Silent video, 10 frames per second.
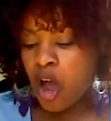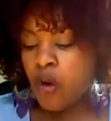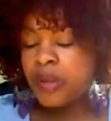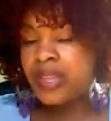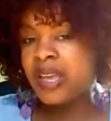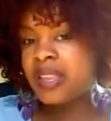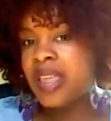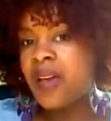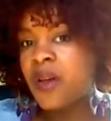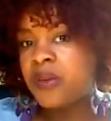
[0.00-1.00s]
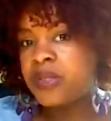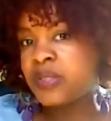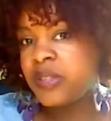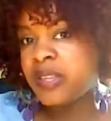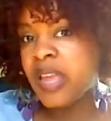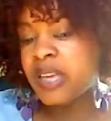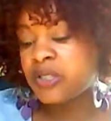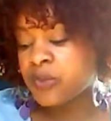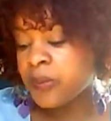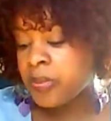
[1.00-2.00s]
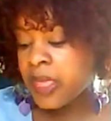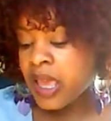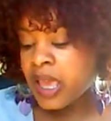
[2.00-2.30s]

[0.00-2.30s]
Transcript: Oh, and that goes into the next one.